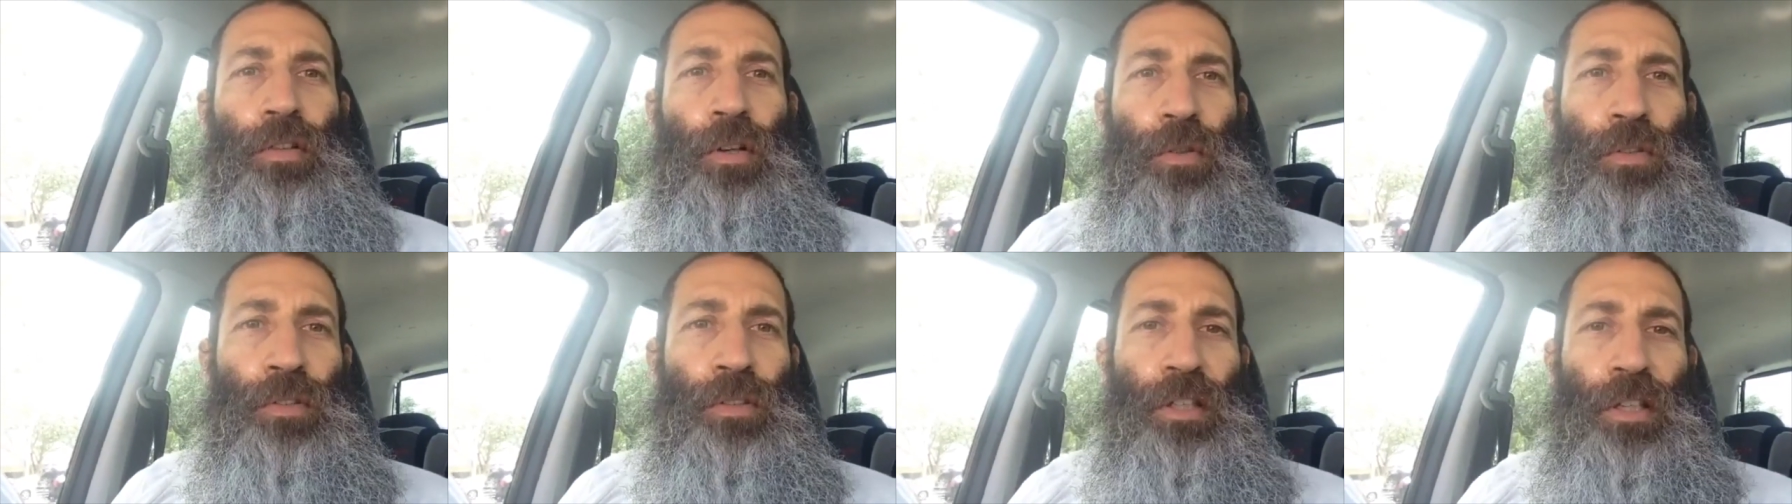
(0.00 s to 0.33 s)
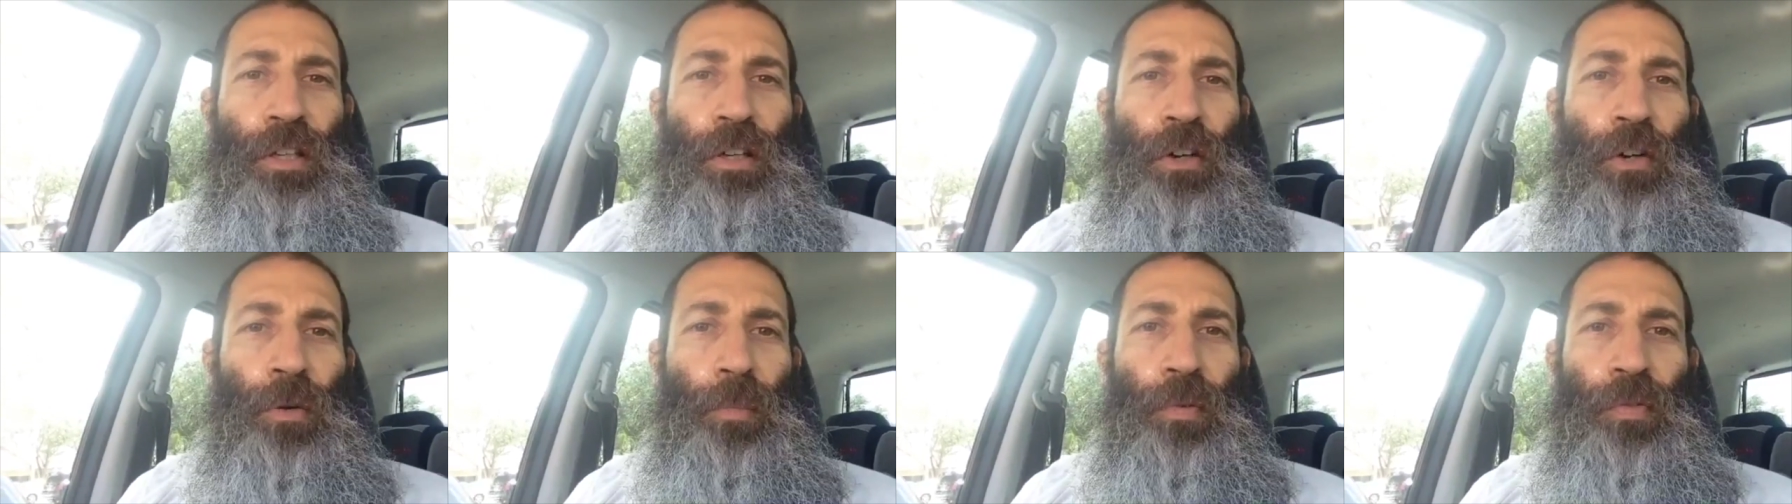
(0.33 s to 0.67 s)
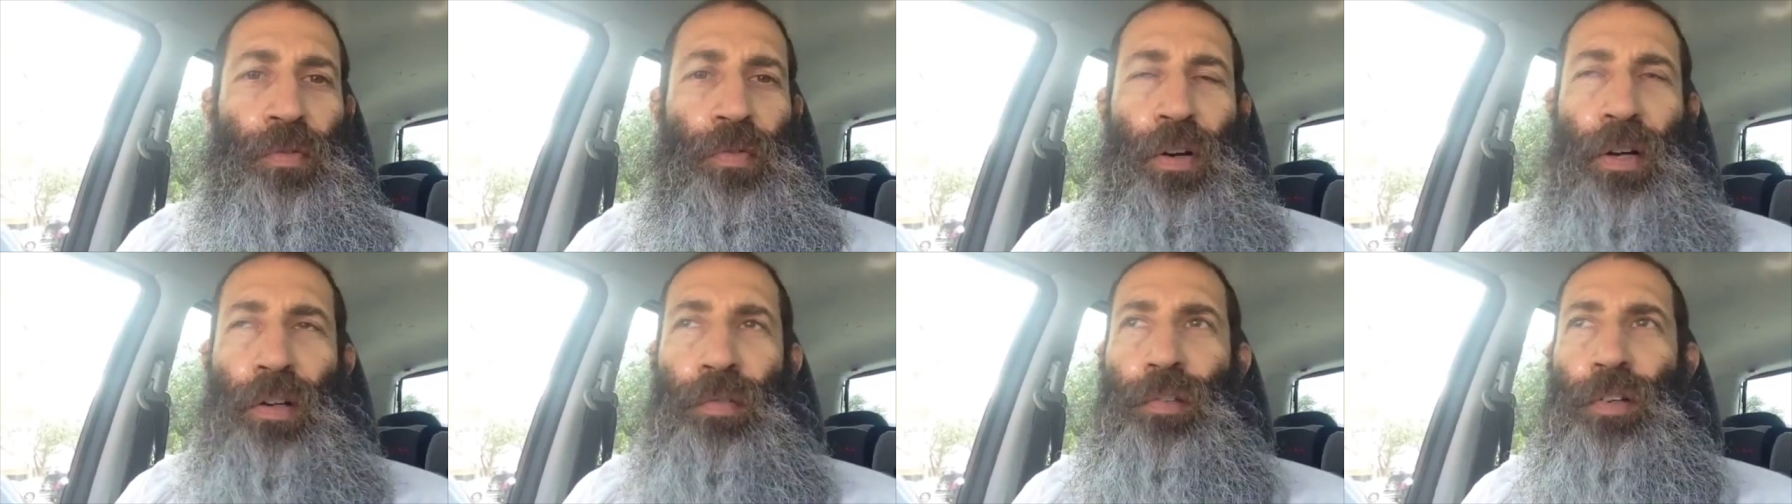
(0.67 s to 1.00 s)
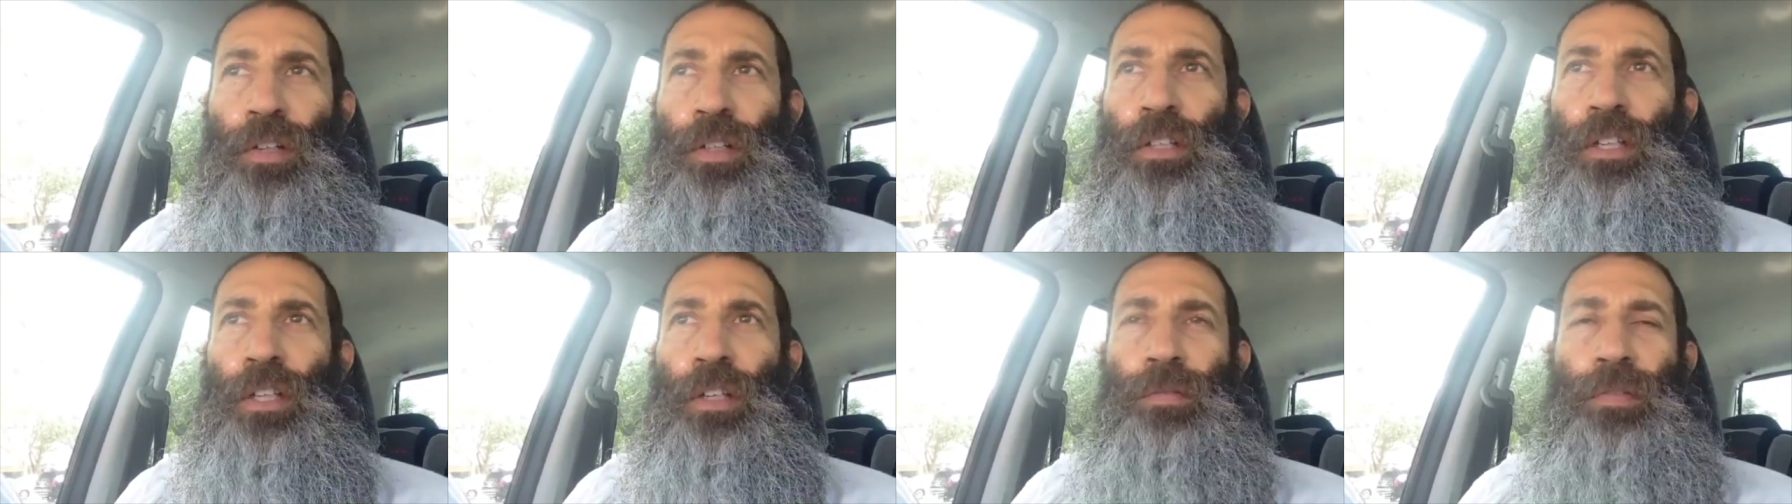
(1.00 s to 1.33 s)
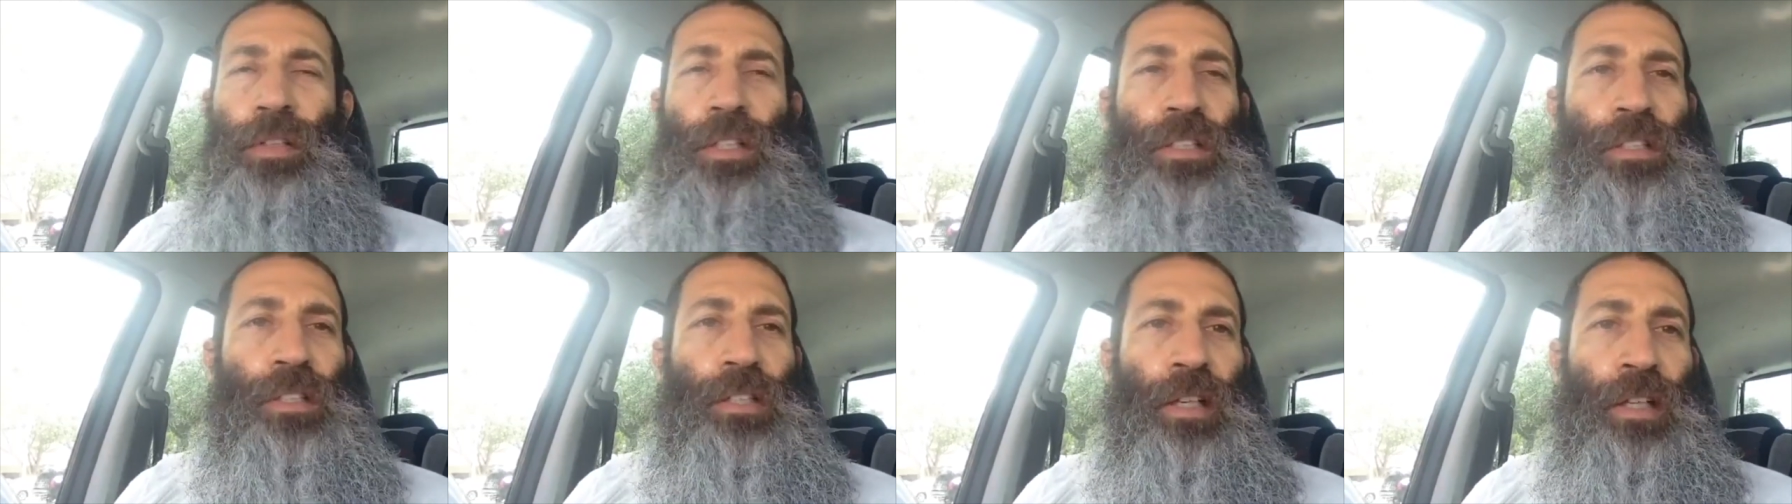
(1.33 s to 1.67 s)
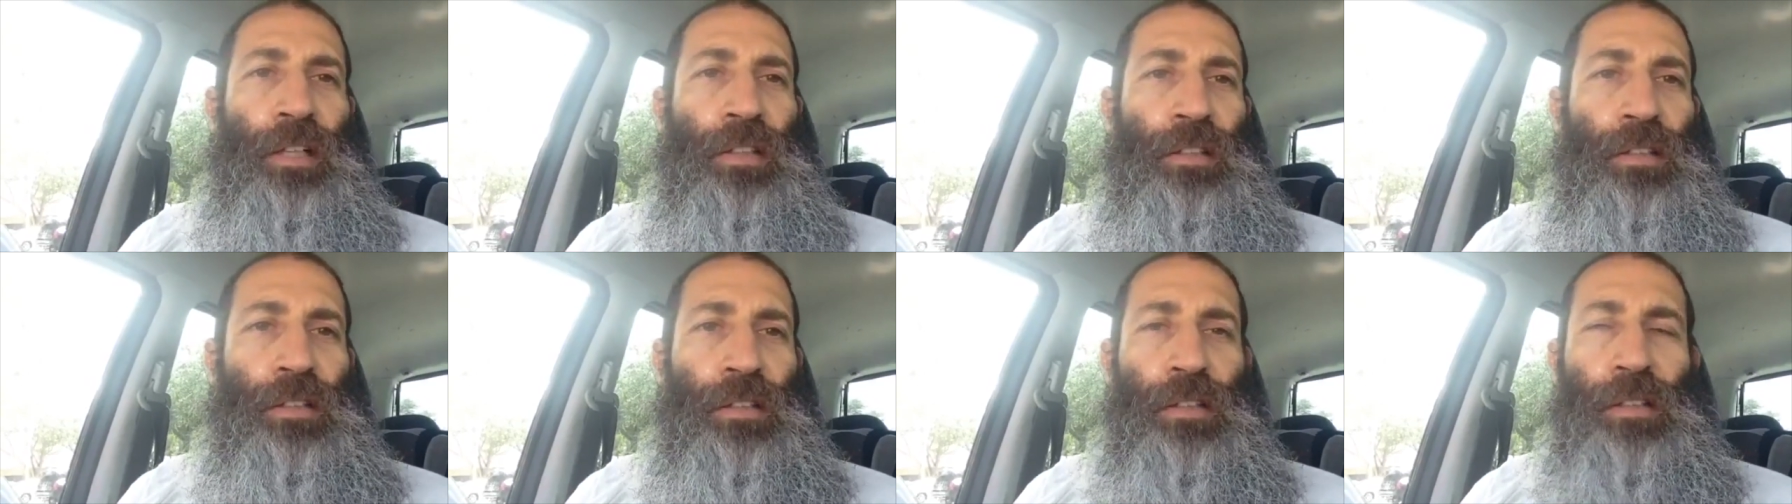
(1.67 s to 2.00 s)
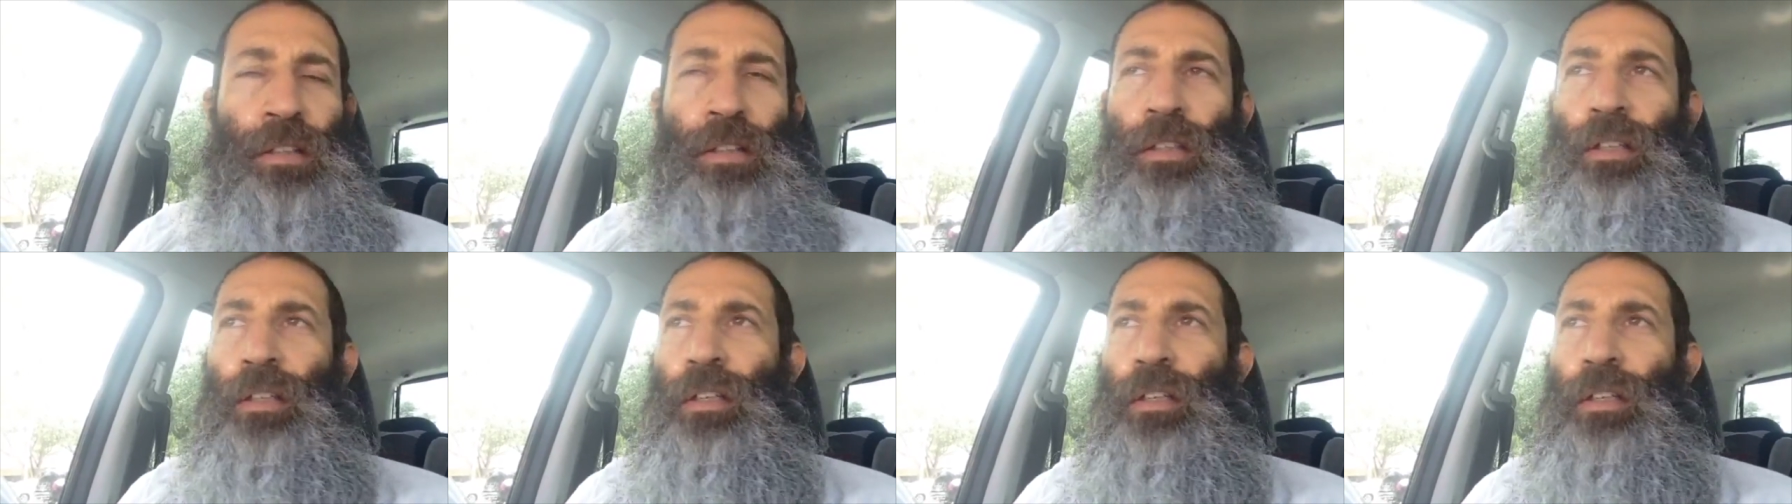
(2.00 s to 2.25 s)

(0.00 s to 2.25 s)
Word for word: Don't sit home in front of your TV sets.